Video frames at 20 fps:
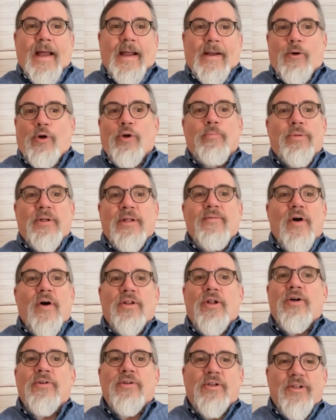couldn't believe how
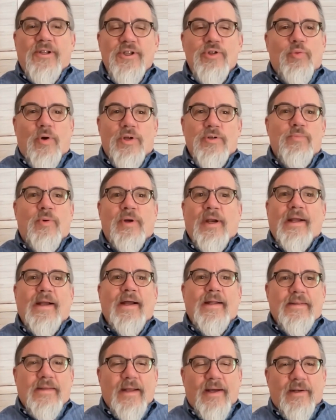long the list was when I
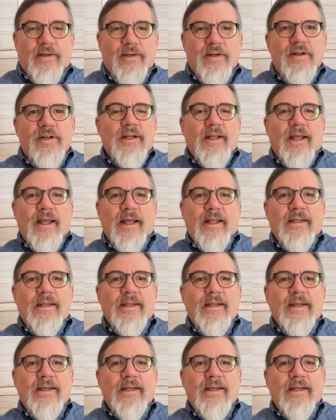got done. And